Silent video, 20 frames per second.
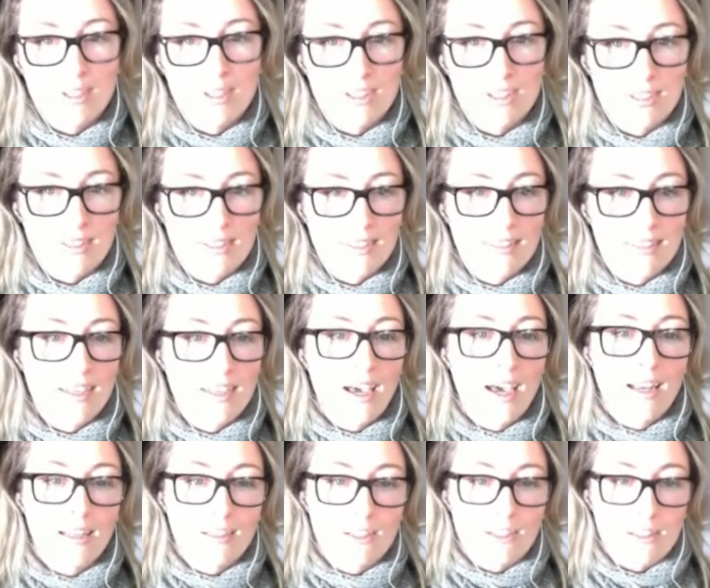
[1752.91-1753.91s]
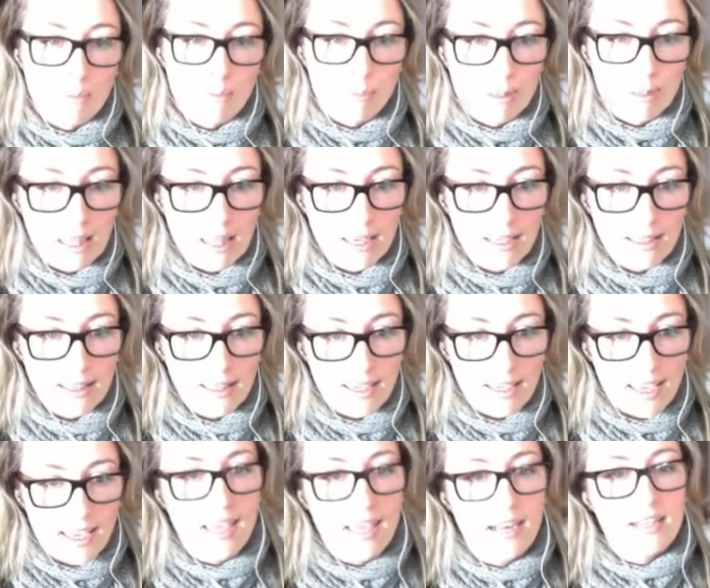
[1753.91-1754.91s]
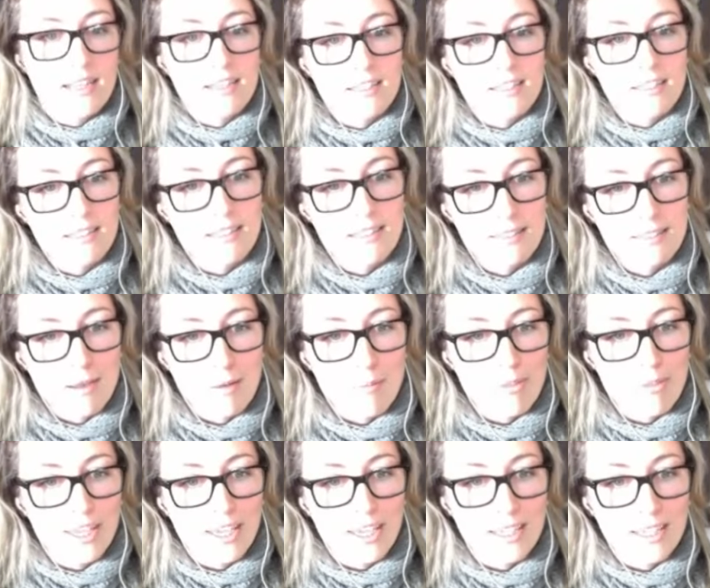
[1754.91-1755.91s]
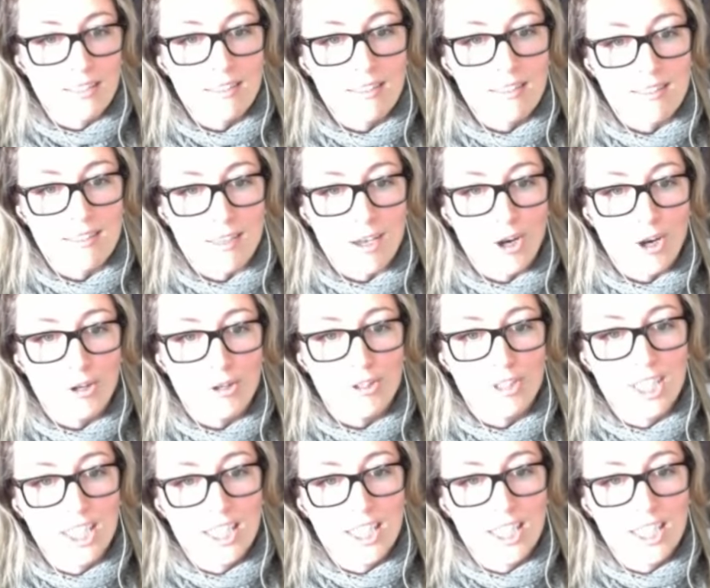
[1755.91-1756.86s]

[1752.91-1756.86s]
to just sit down and just completely edit something. So